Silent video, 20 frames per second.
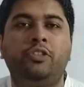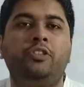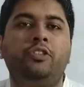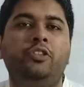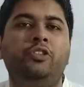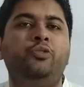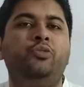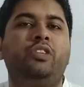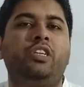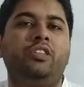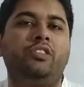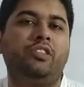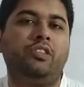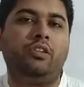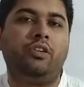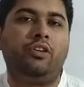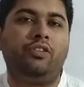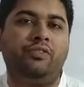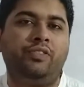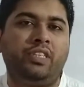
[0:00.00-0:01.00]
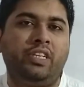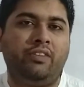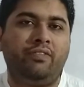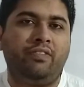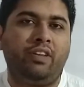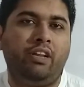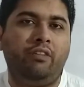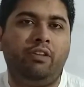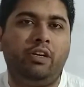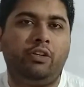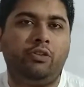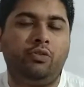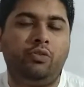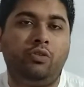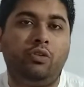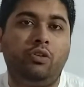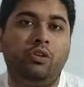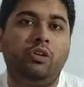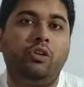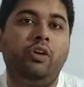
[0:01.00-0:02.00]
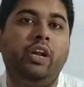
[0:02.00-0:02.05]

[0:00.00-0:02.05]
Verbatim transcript: to this new session of CFA Level 2.